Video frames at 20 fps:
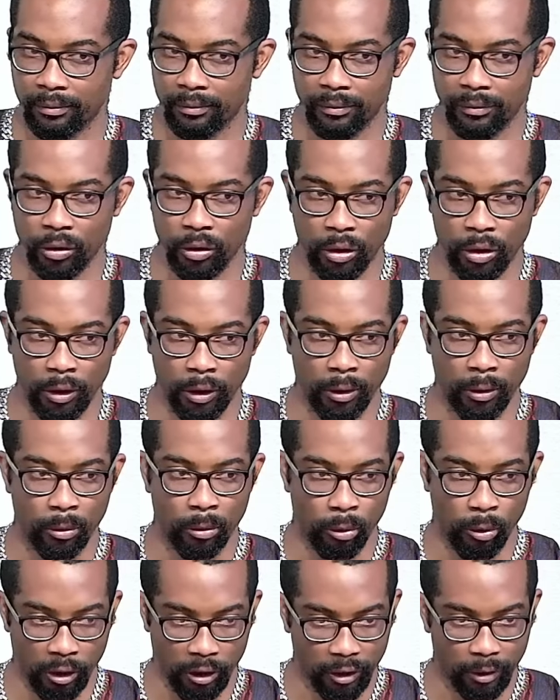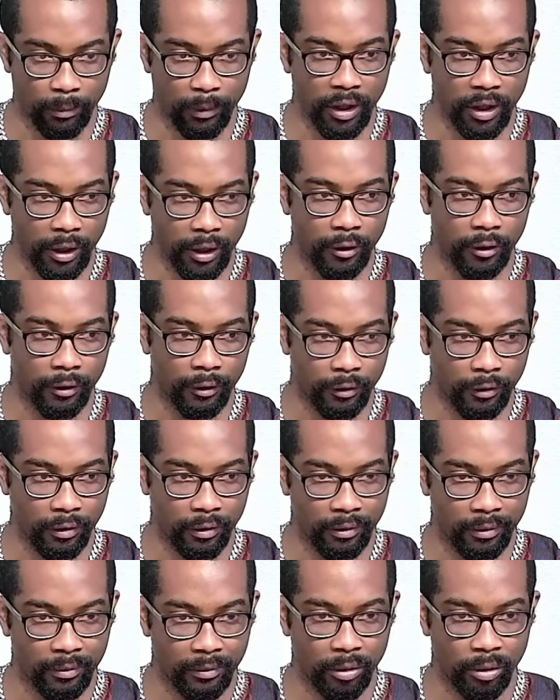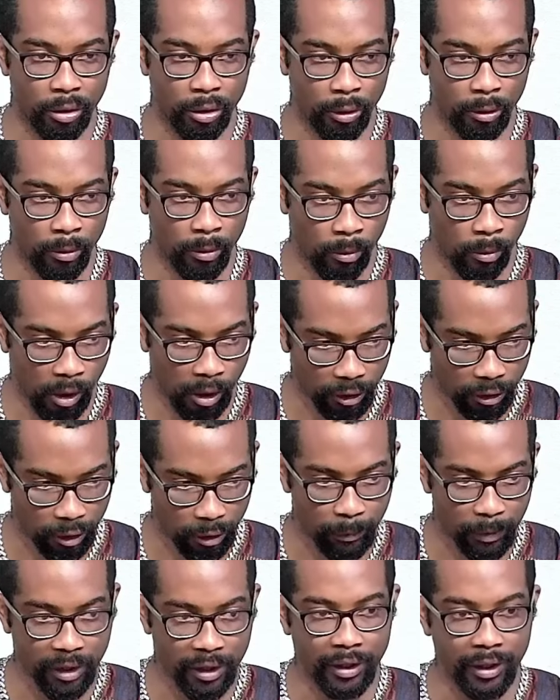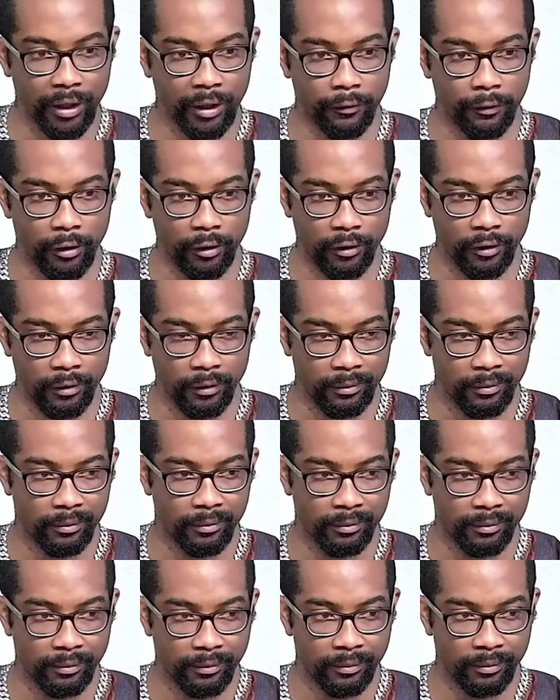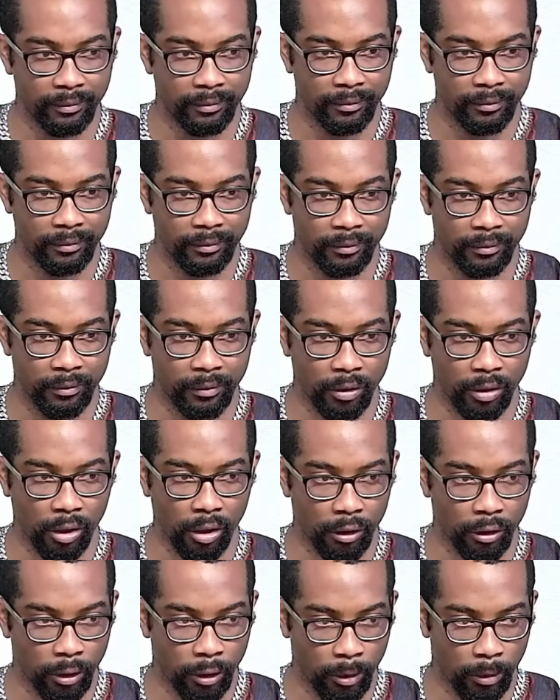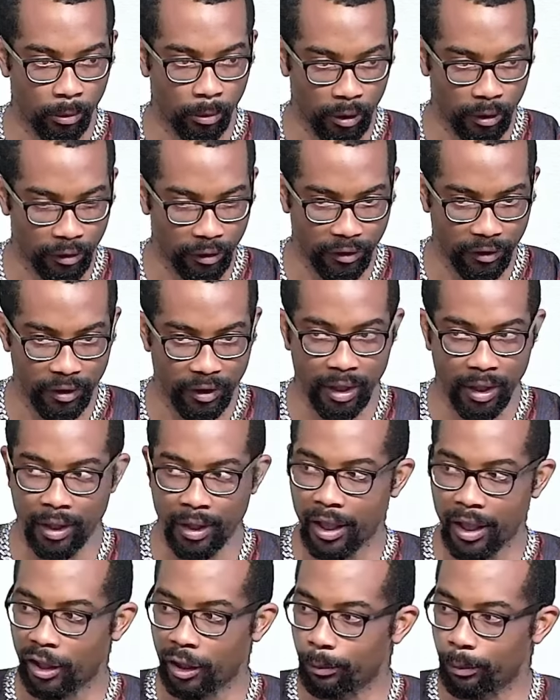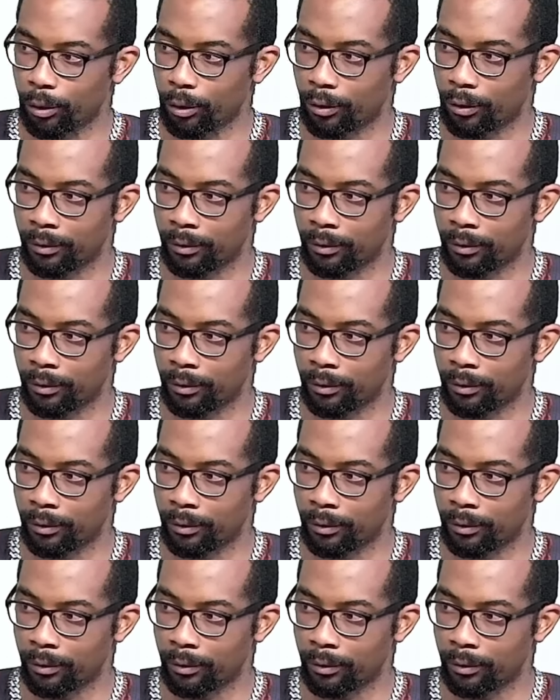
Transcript: Do you want to be healed? Do you want to be delivered? Or do you want to stay at the pool?